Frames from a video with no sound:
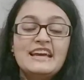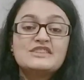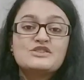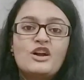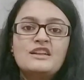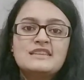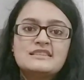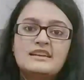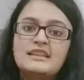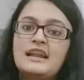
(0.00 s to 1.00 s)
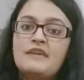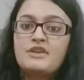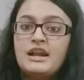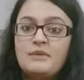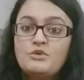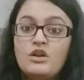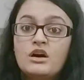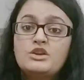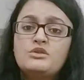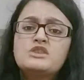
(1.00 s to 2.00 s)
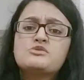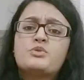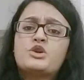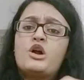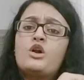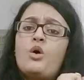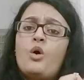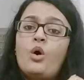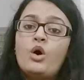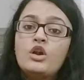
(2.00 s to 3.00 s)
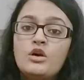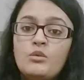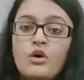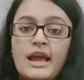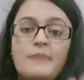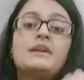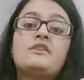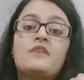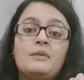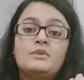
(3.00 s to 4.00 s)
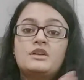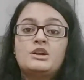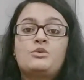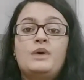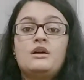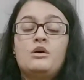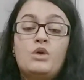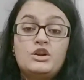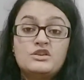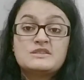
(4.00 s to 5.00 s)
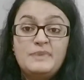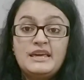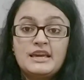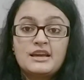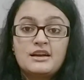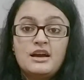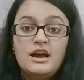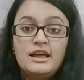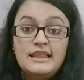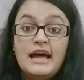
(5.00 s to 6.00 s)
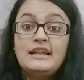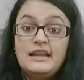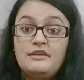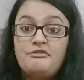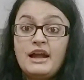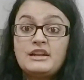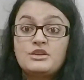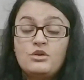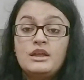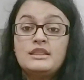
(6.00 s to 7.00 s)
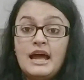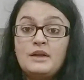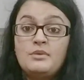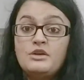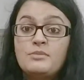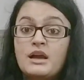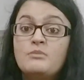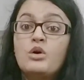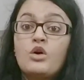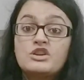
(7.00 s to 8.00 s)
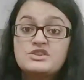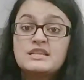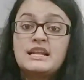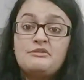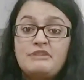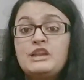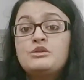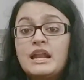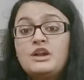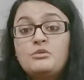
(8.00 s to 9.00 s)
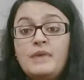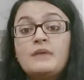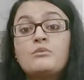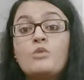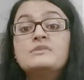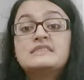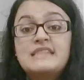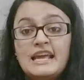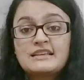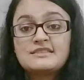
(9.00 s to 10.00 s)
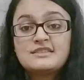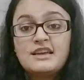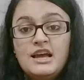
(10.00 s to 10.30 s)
It's not necessary that every time you learn, you need to put on all your vocab and grammar into what you're speaking. That, in fact, in that way you become more conscious, and I feel you tend to make more mistakes.